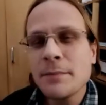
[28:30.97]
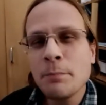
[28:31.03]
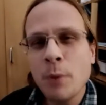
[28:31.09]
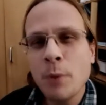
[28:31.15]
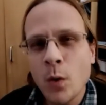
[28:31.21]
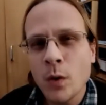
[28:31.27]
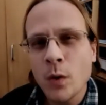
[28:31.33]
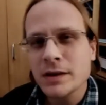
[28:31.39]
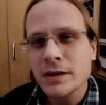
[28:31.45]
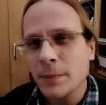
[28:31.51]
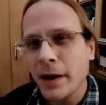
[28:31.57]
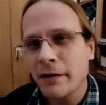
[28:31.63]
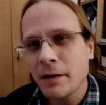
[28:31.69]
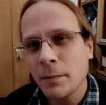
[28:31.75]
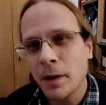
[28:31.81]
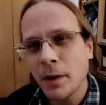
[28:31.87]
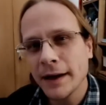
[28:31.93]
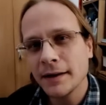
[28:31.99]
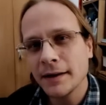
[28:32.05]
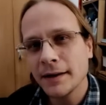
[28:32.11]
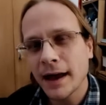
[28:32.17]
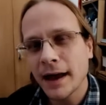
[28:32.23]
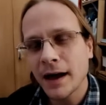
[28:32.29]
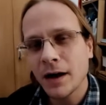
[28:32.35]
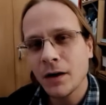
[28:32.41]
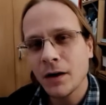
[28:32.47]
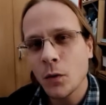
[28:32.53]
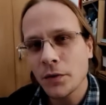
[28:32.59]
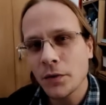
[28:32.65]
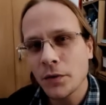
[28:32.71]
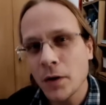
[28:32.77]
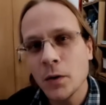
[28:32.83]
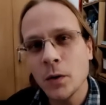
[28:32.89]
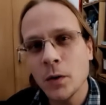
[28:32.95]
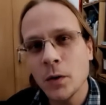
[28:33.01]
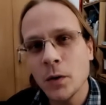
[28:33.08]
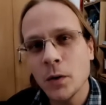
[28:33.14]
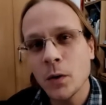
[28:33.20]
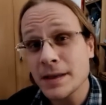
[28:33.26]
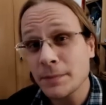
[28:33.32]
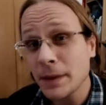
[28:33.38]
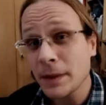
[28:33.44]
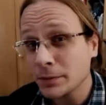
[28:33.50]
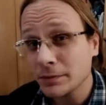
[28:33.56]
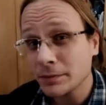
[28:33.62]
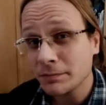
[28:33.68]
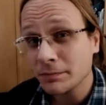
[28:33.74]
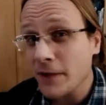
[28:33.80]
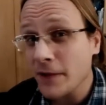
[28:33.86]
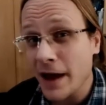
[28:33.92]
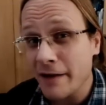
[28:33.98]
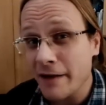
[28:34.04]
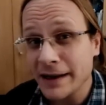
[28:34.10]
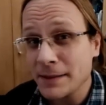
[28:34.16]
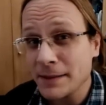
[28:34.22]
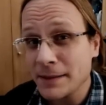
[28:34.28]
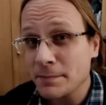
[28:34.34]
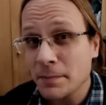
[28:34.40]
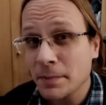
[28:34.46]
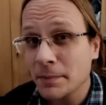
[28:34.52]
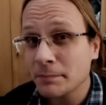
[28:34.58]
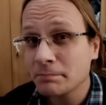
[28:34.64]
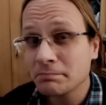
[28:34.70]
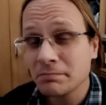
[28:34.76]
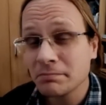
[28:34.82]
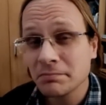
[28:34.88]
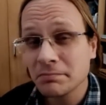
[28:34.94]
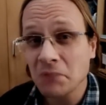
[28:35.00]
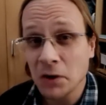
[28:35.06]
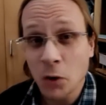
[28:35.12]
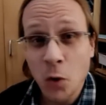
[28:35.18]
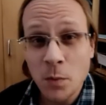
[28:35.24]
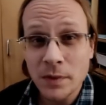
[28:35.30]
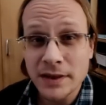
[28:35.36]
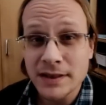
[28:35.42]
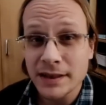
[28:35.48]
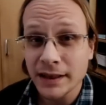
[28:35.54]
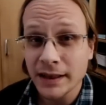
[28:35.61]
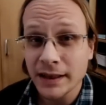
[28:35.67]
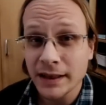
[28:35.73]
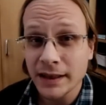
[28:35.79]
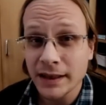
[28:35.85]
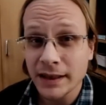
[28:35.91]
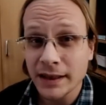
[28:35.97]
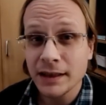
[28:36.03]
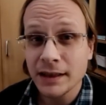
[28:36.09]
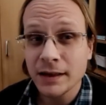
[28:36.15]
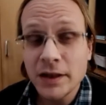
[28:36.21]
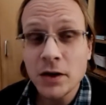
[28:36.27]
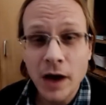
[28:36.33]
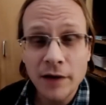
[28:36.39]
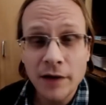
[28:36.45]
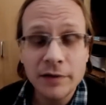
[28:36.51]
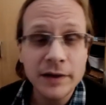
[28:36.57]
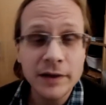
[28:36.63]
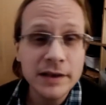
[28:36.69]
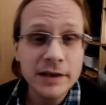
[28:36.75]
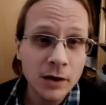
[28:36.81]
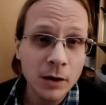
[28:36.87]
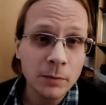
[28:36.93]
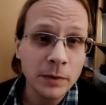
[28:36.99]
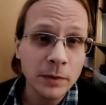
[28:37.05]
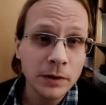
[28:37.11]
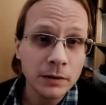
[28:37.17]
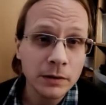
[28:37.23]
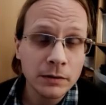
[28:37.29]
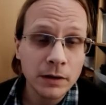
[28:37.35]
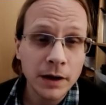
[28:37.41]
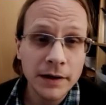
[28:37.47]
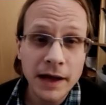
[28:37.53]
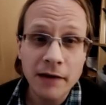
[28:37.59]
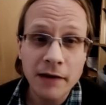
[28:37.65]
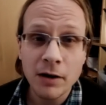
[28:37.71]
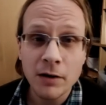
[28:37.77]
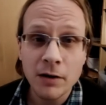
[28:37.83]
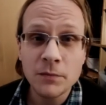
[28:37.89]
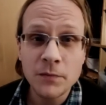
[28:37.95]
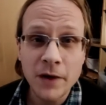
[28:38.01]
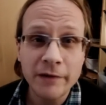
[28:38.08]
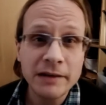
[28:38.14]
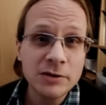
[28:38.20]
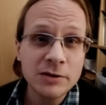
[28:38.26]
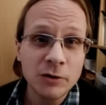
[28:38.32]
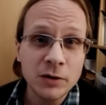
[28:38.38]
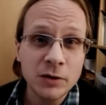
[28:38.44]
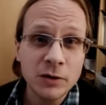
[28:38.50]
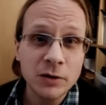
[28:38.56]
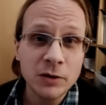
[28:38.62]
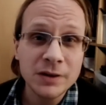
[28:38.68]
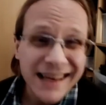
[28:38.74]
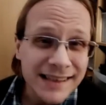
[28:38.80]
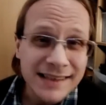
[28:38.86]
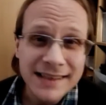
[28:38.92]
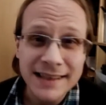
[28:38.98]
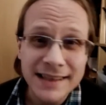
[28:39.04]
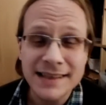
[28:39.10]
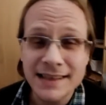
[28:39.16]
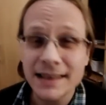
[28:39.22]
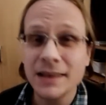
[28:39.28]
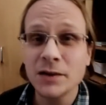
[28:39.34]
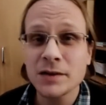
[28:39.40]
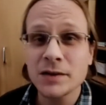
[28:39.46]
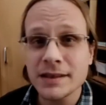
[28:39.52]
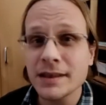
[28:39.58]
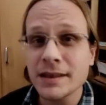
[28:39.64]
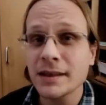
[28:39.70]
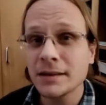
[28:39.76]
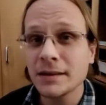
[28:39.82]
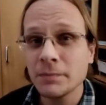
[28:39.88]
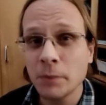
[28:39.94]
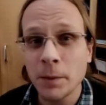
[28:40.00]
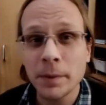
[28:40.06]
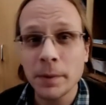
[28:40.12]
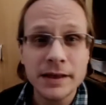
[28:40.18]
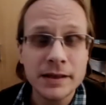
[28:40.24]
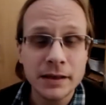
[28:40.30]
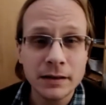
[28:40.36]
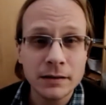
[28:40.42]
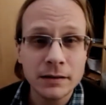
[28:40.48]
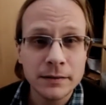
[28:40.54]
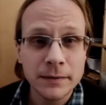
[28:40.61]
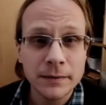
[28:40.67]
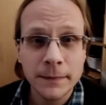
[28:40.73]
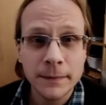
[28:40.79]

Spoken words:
important to bear in mind that although autistic people vary enormously, we do have things in common, and there are very strong tendencies in the autistic population.